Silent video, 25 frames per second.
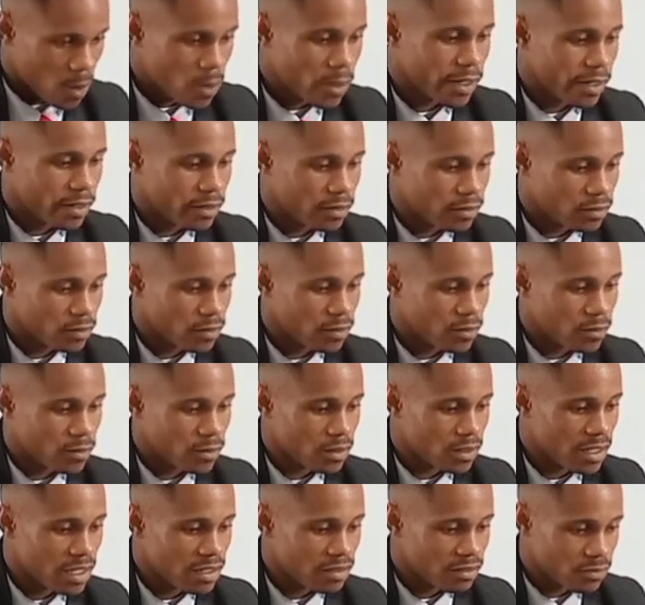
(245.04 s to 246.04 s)
Okay,
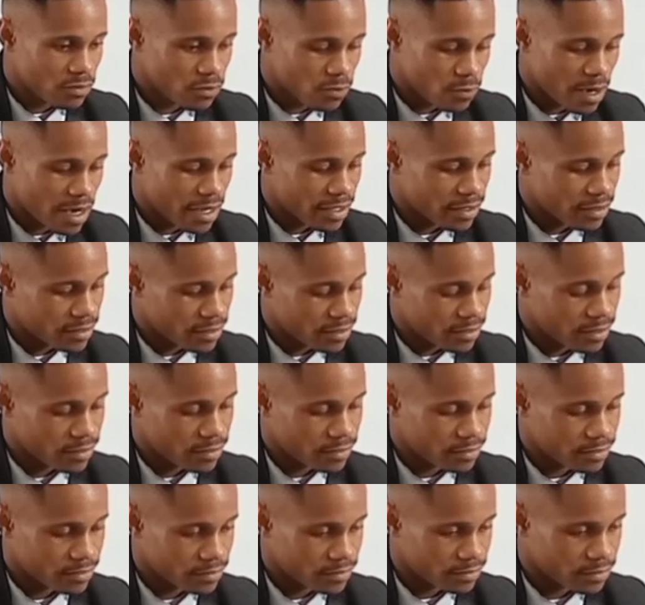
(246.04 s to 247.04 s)
so let's
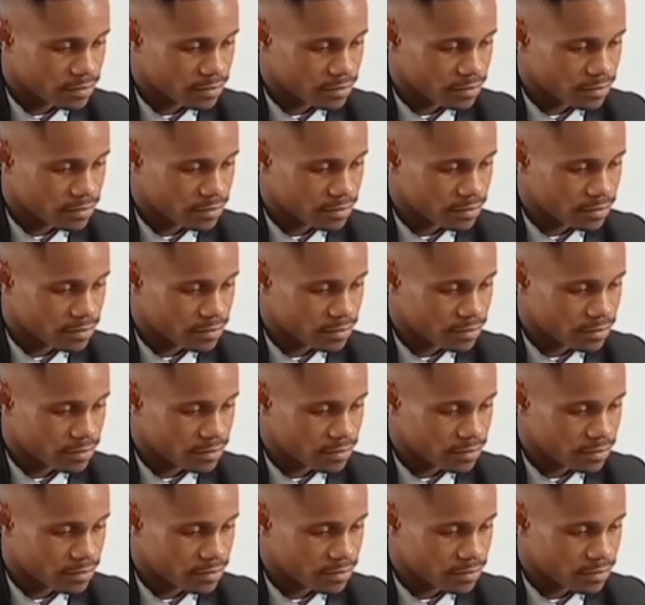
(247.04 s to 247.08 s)
write